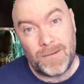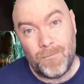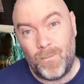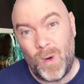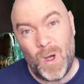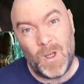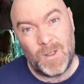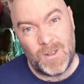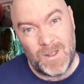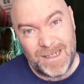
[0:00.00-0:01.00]

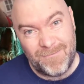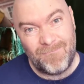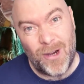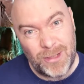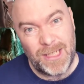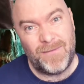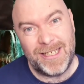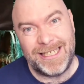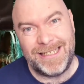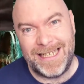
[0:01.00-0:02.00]
but most of
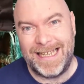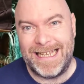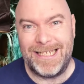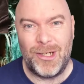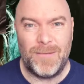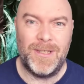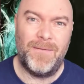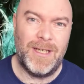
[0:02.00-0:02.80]
it, in terms of